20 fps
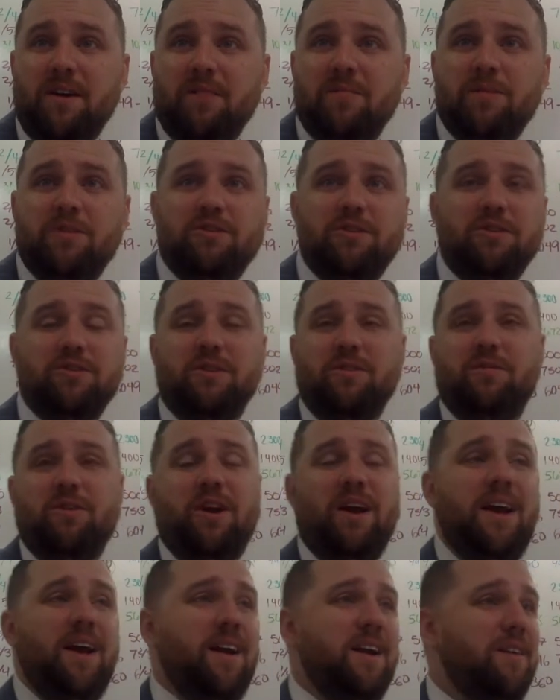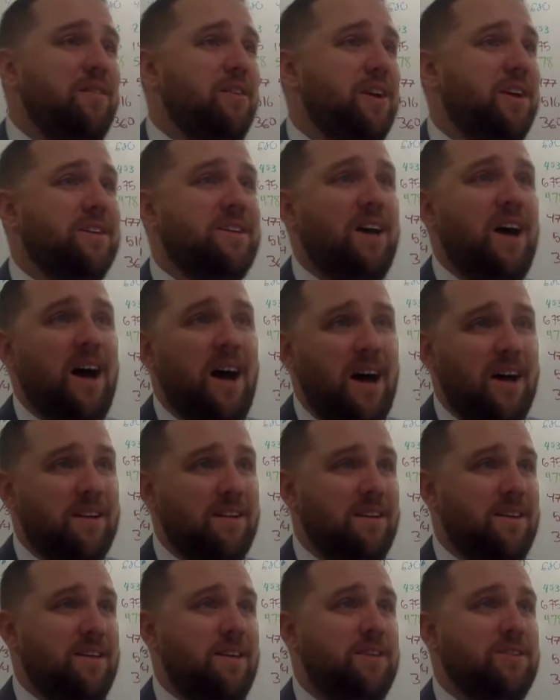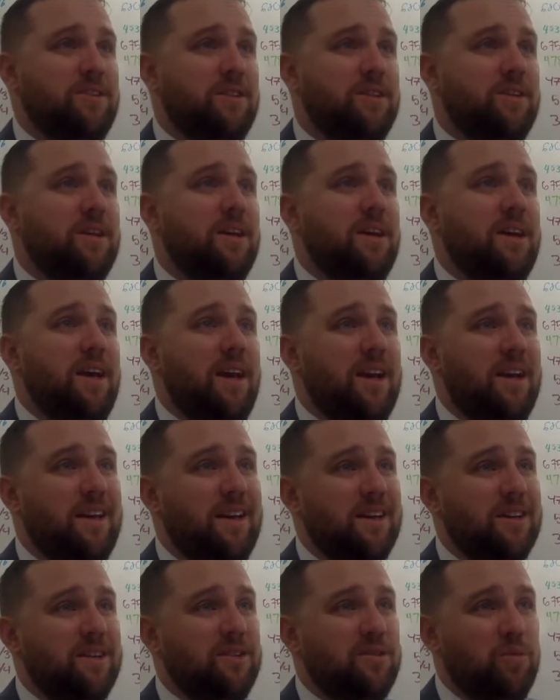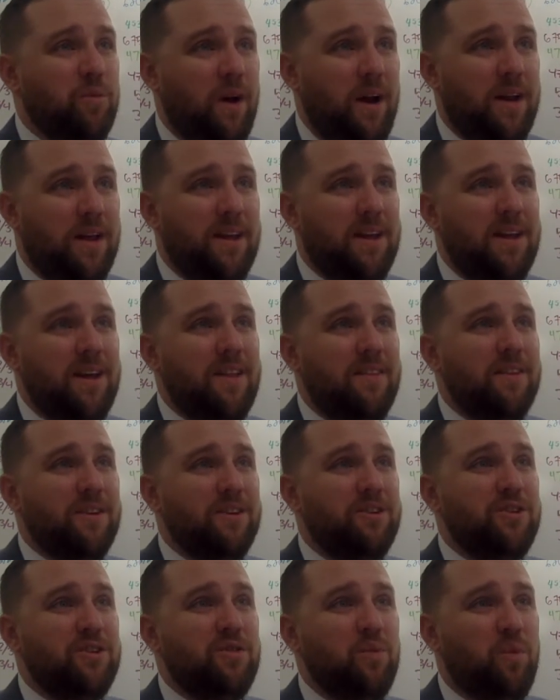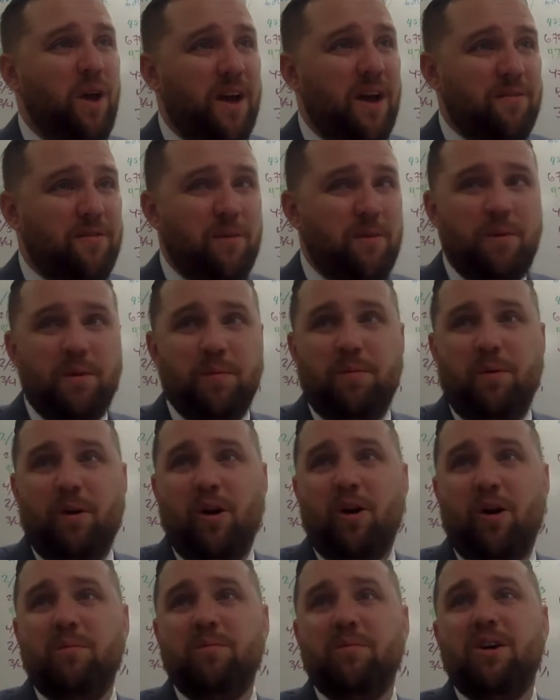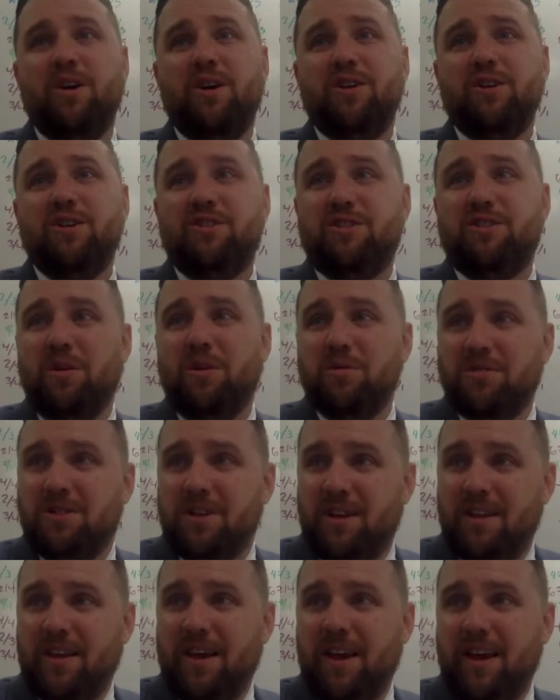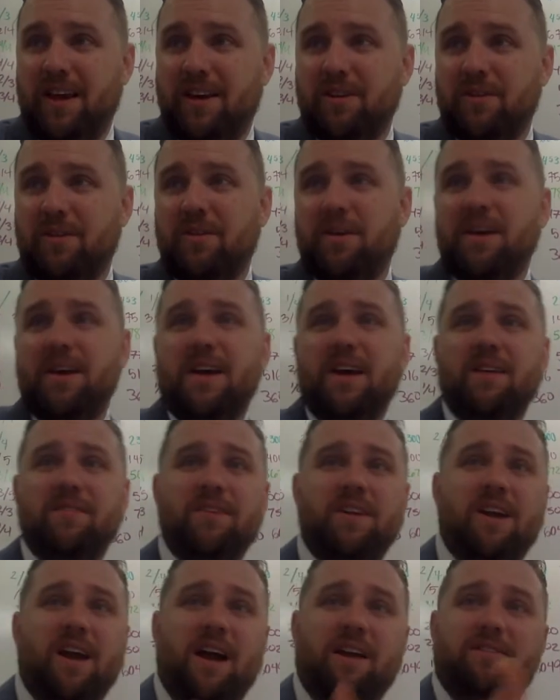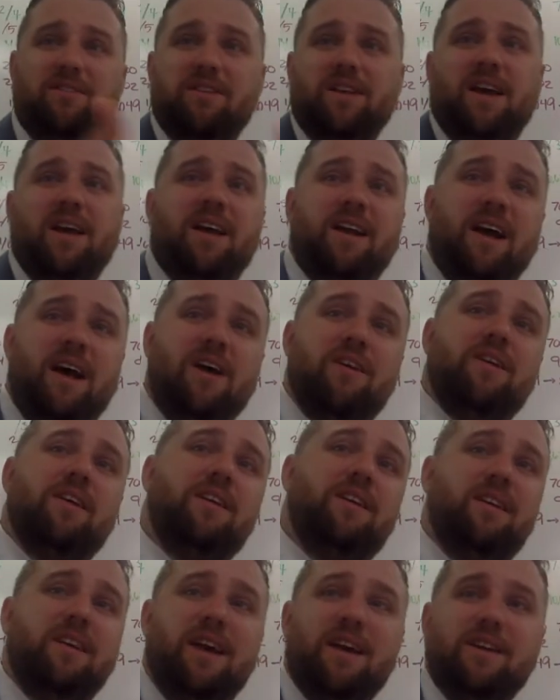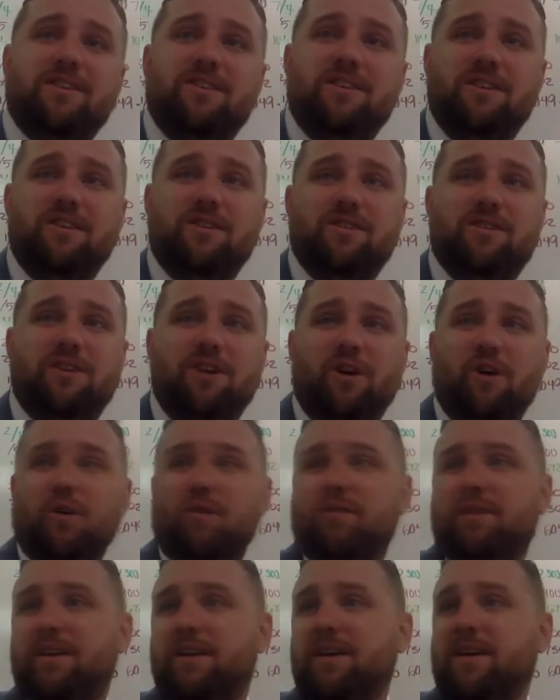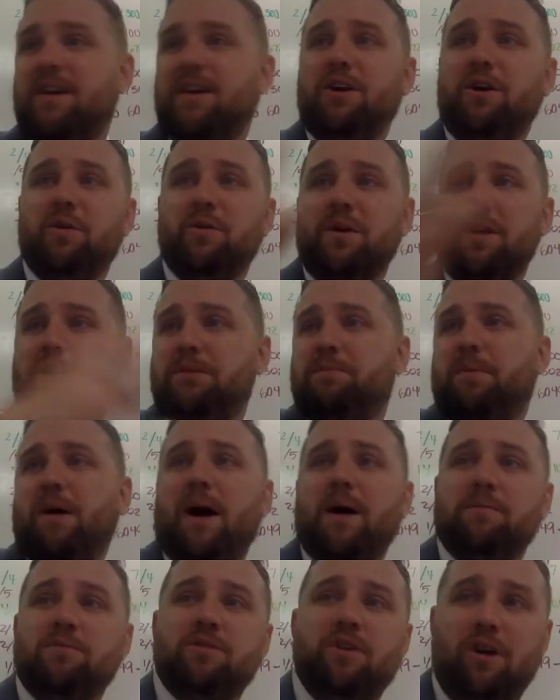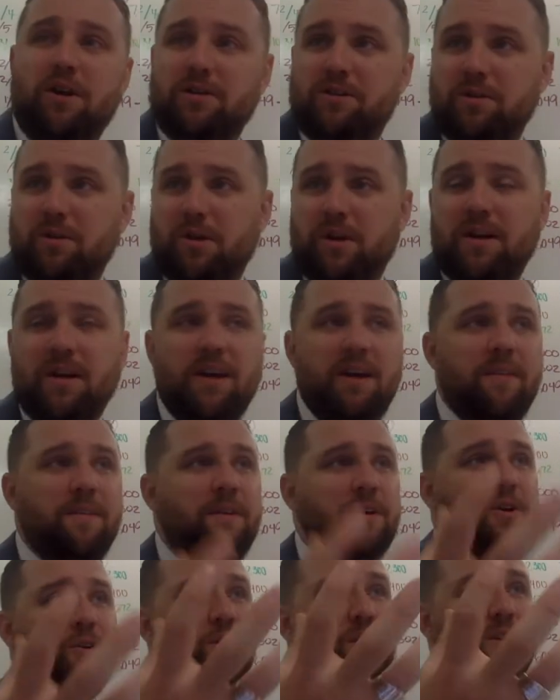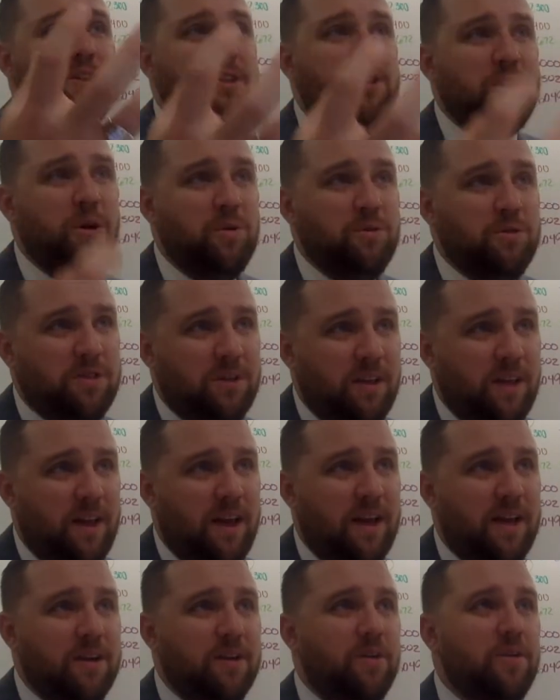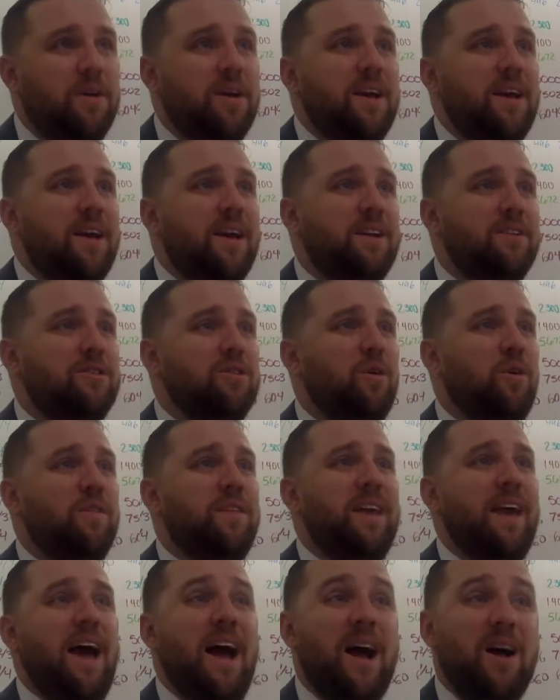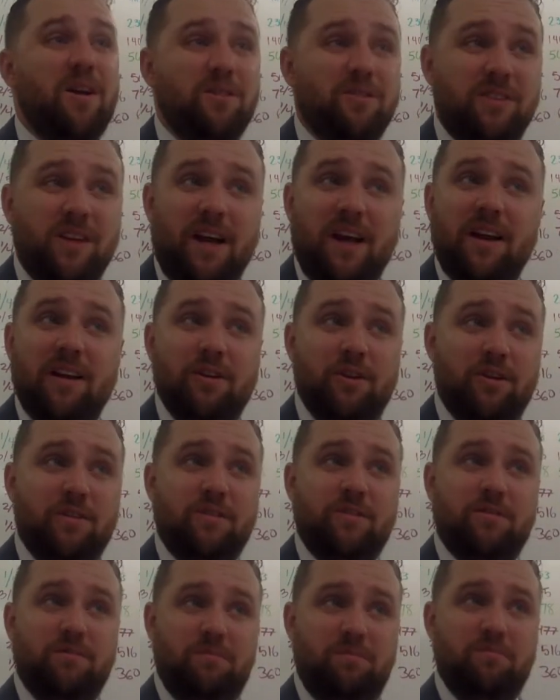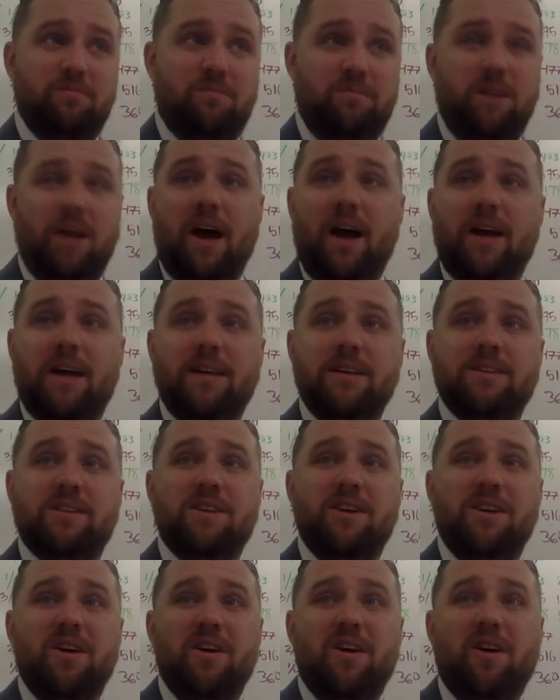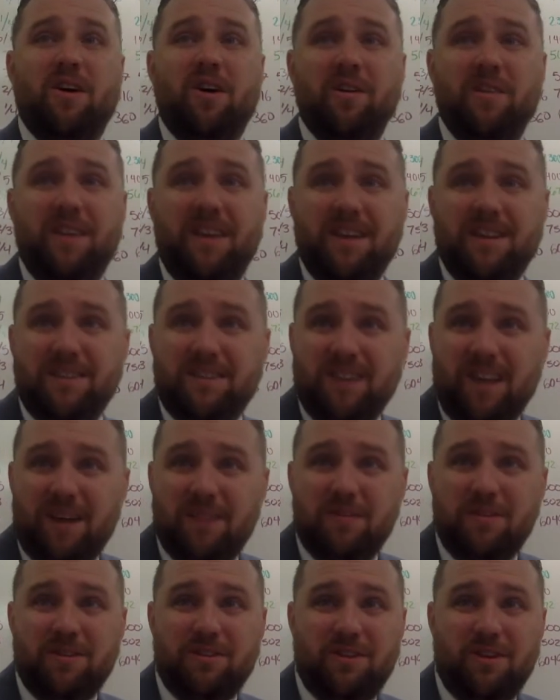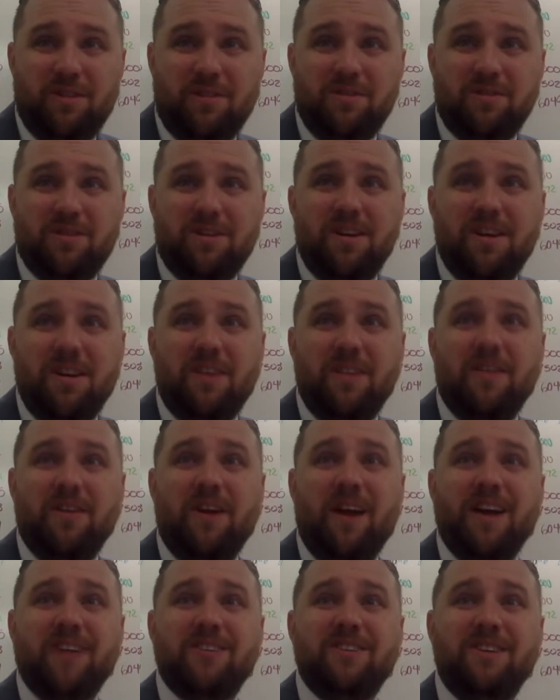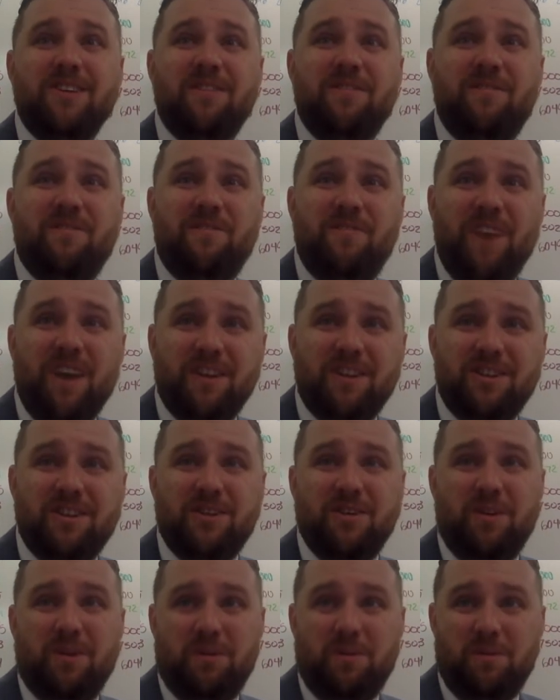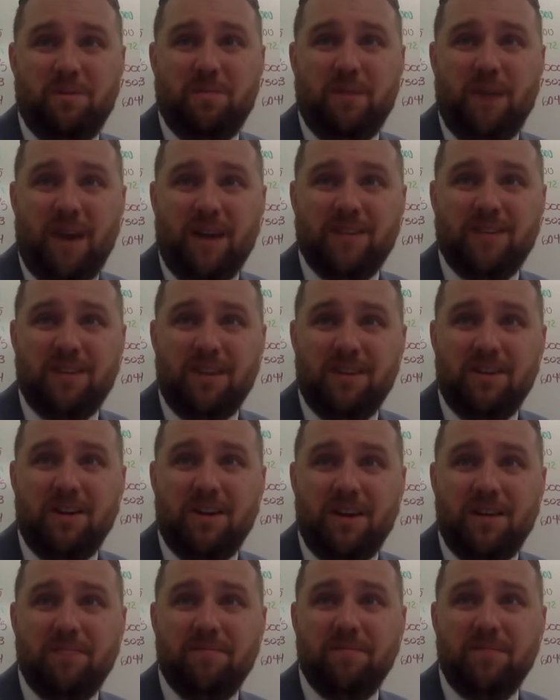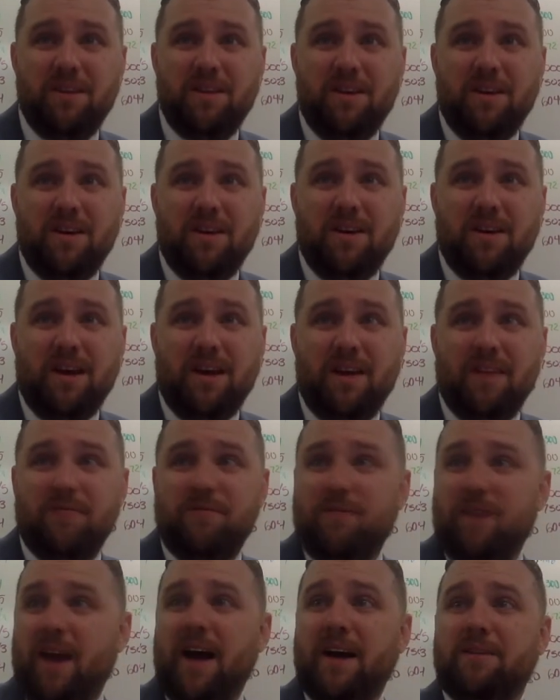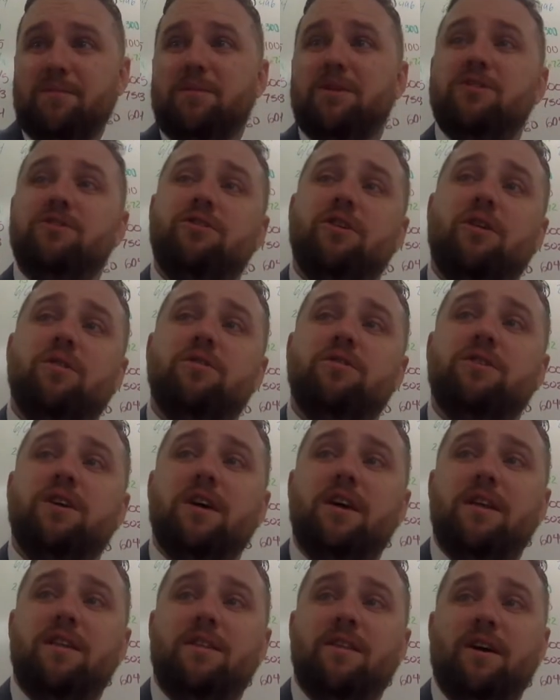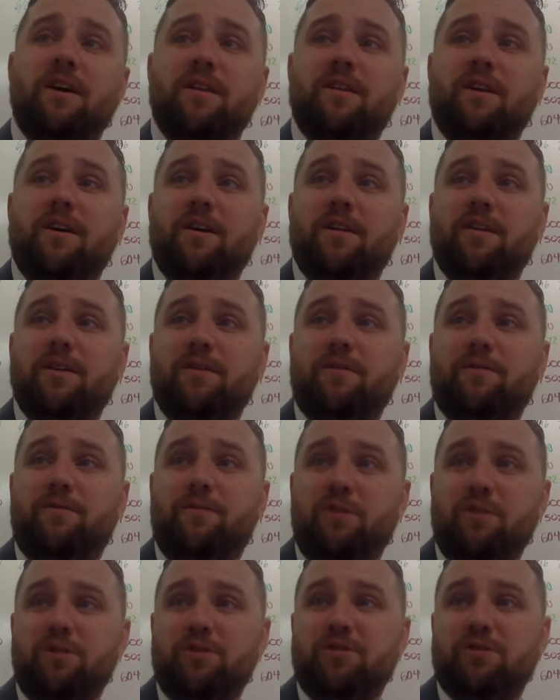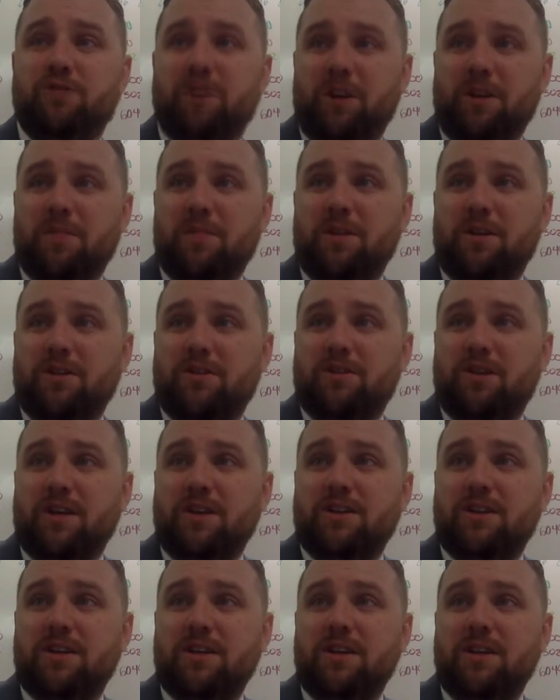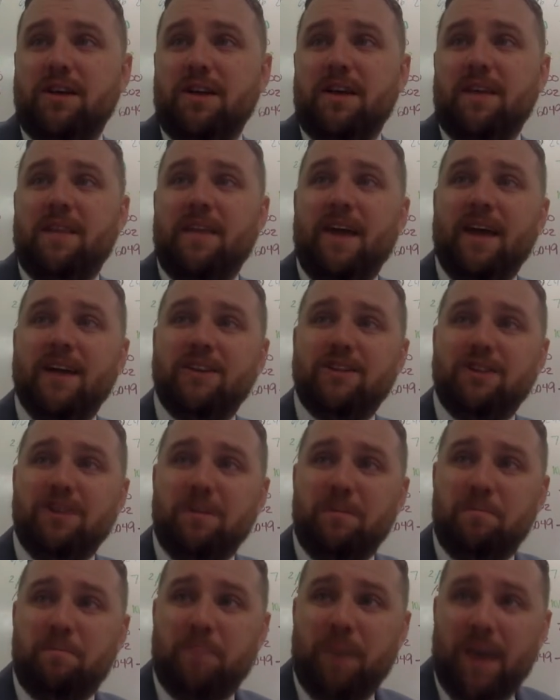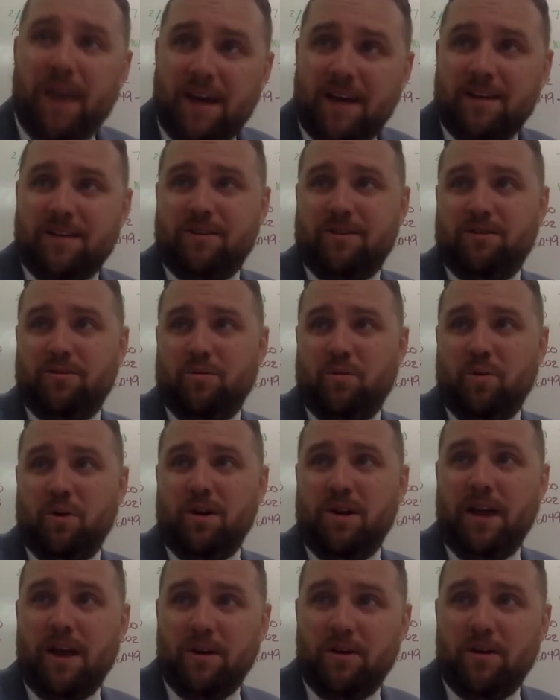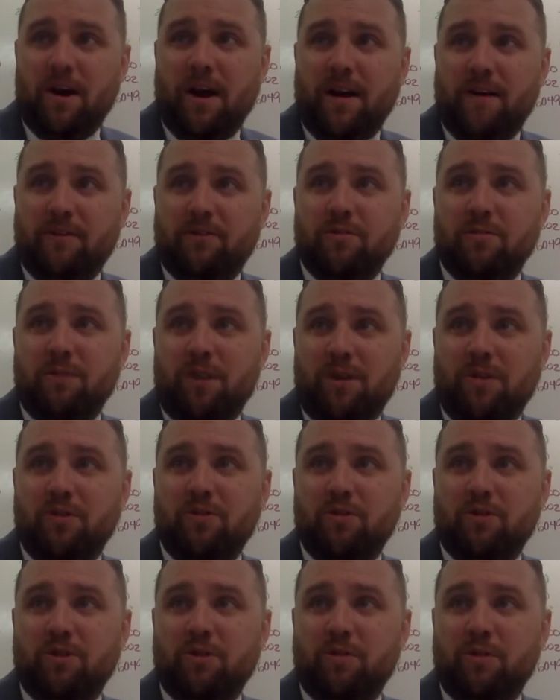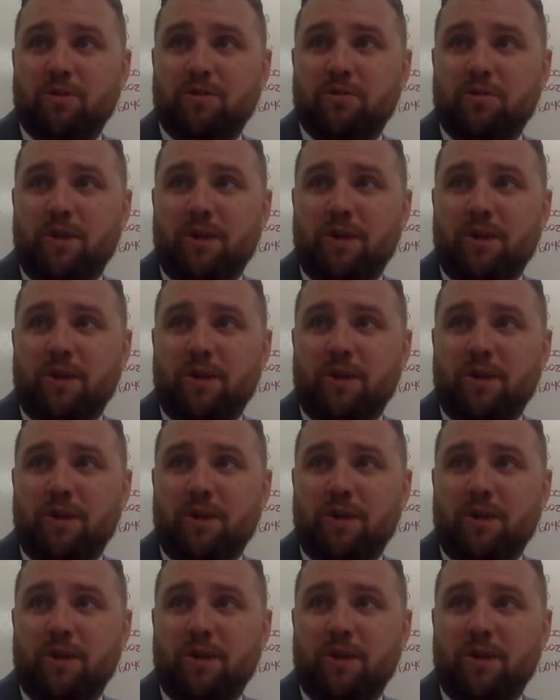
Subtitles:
Ms. Jones, if your hand ever gets hot in the kitchen and it gets sweaty, the sweat from your palm soaks into the handle. If the knife's laying out next to the stove and grease pops onto it, the grease soaks in the handle. And so on the outside, it looks nice. On the inside, Ms. Jones, they're actually festering with bacteria. Okay, in fact, Ms. Jones, the Food and Drug Administration, they actually banned wooden handle knives from being used in commercial